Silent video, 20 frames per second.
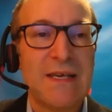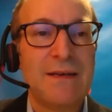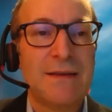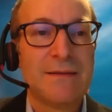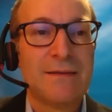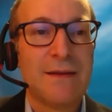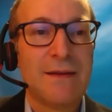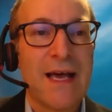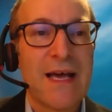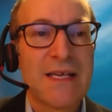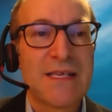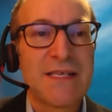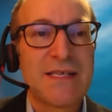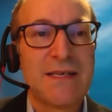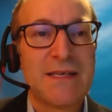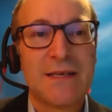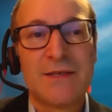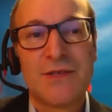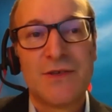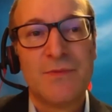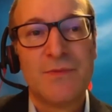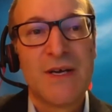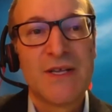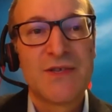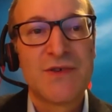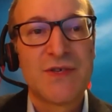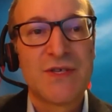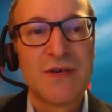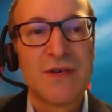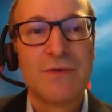in the last 2
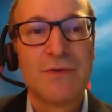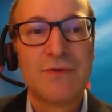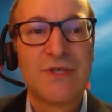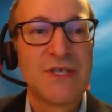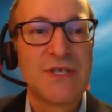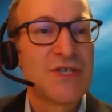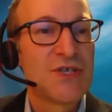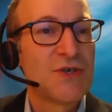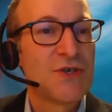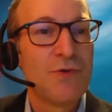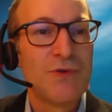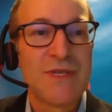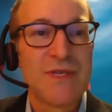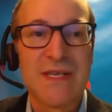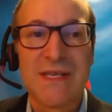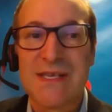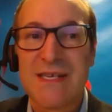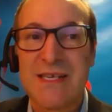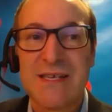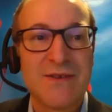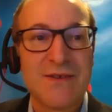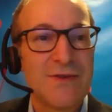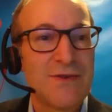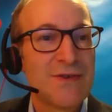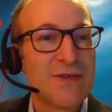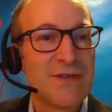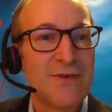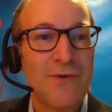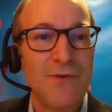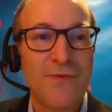months or so just shows us
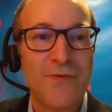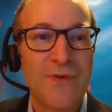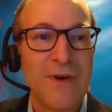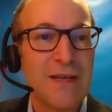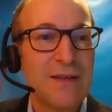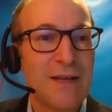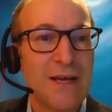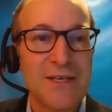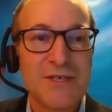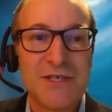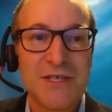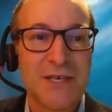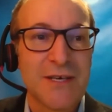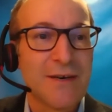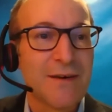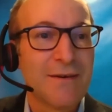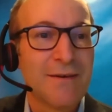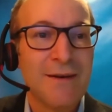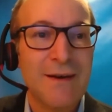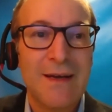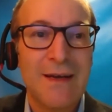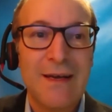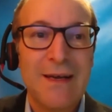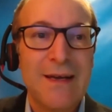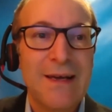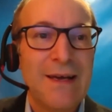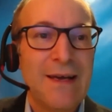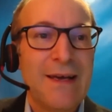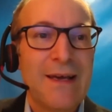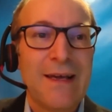there's no free lunch here.
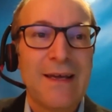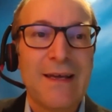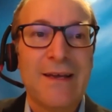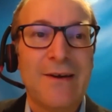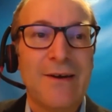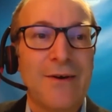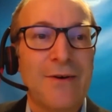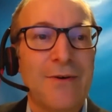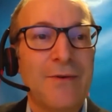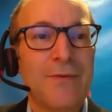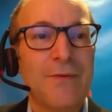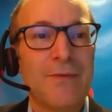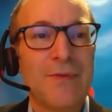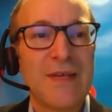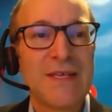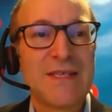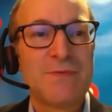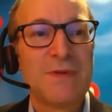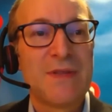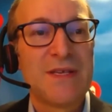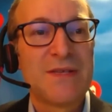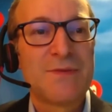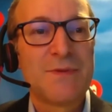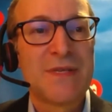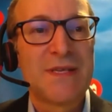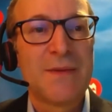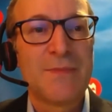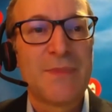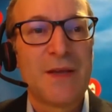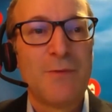This
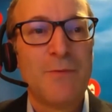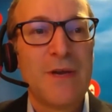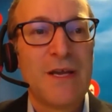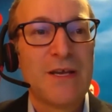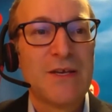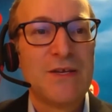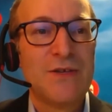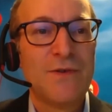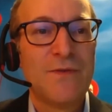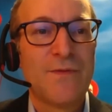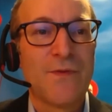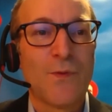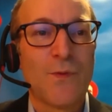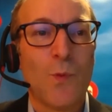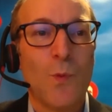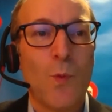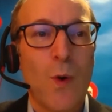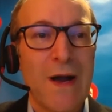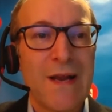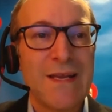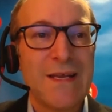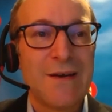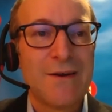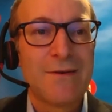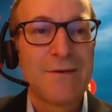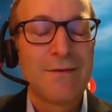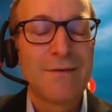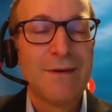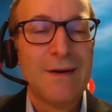was something we could do for 1 year.